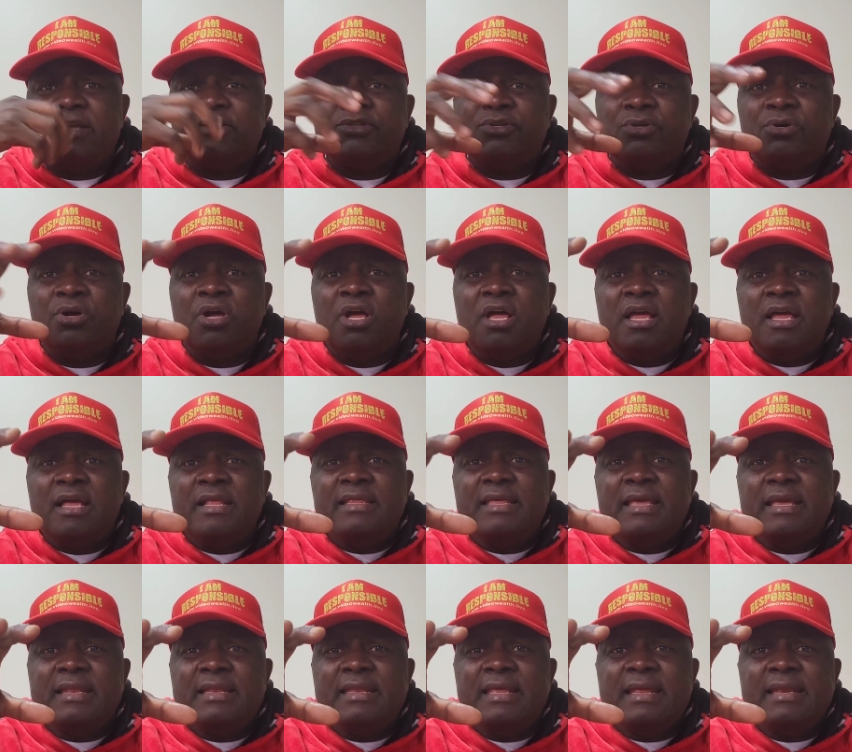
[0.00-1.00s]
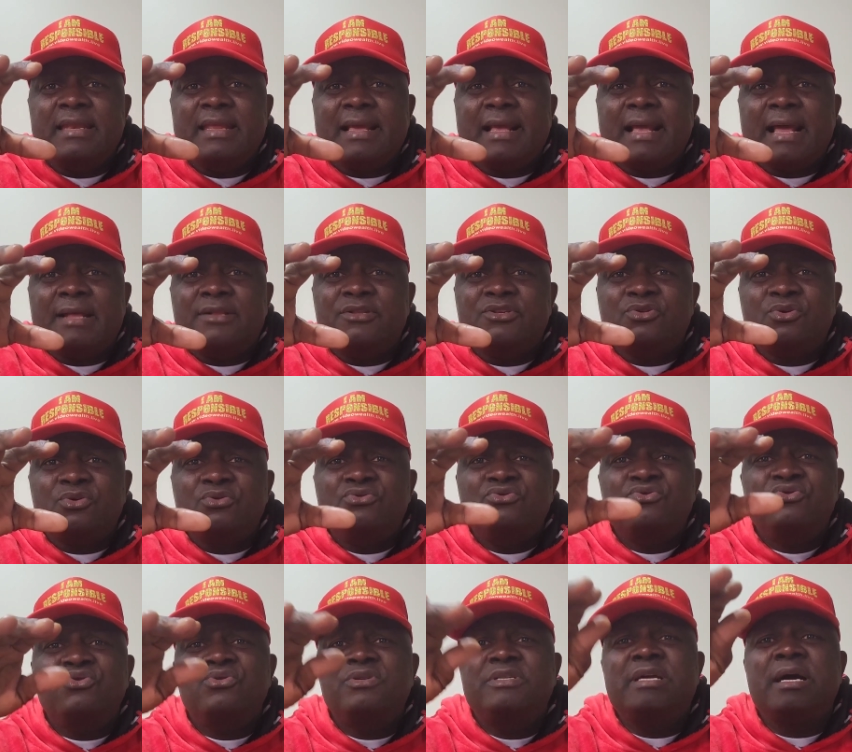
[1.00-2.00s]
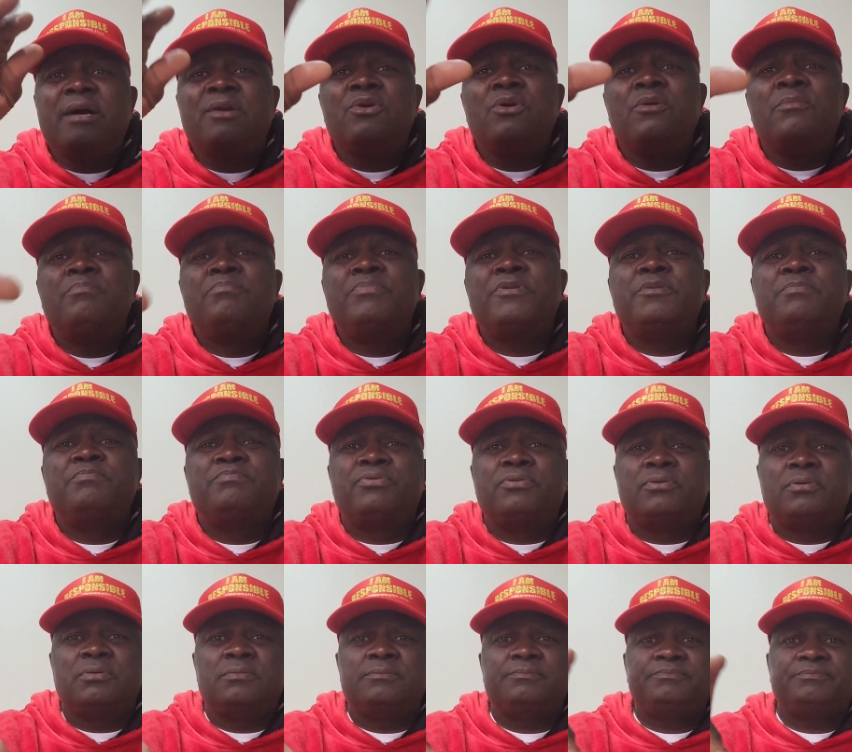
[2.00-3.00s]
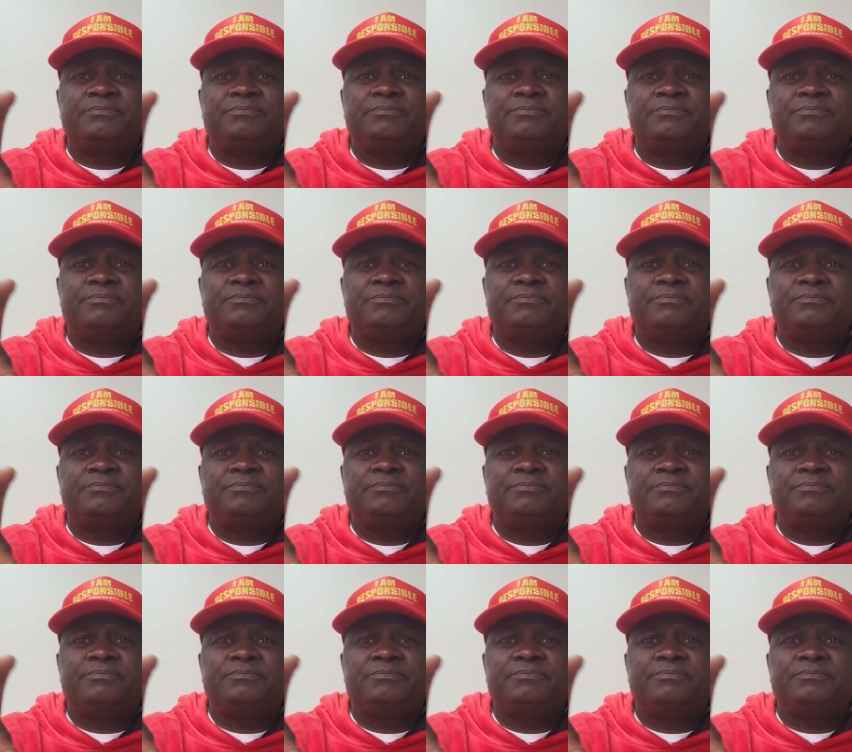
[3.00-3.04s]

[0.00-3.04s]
so they, they, they can so look down on people.